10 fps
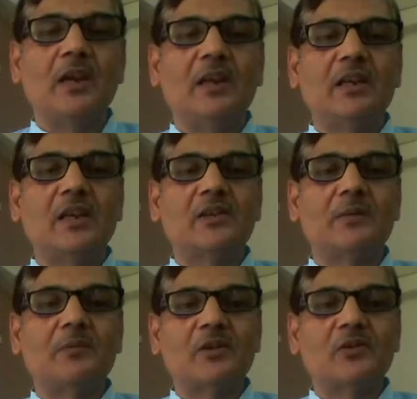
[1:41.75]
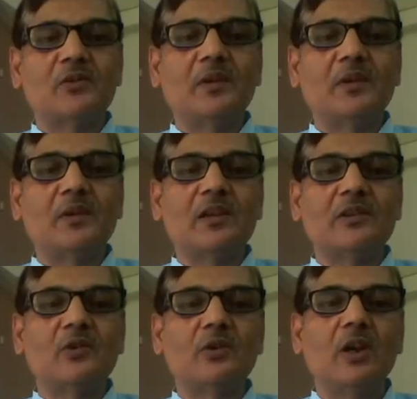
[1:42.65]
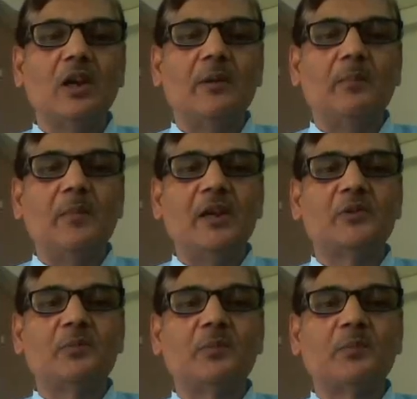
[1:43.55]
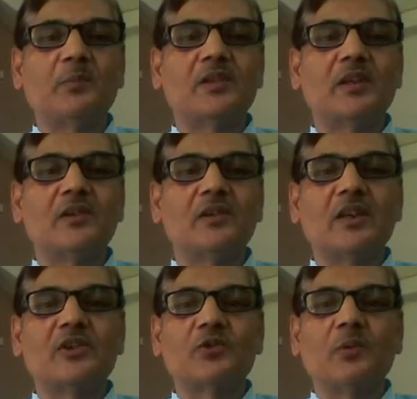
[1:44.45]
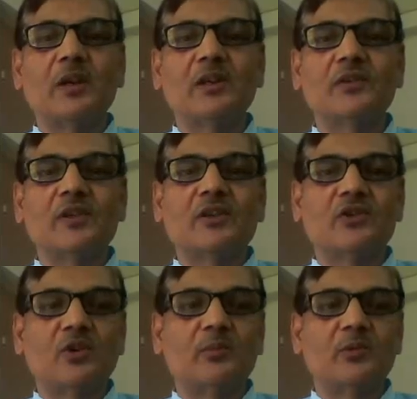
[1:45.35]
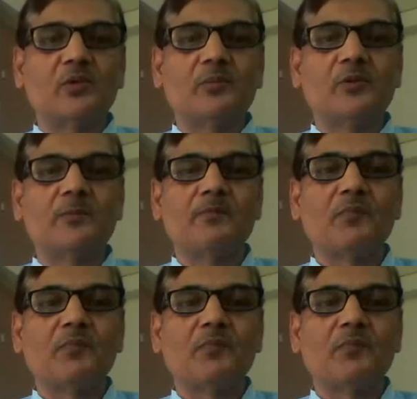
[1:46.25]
In case of Drosophila also, males possess XY sex chromosomes.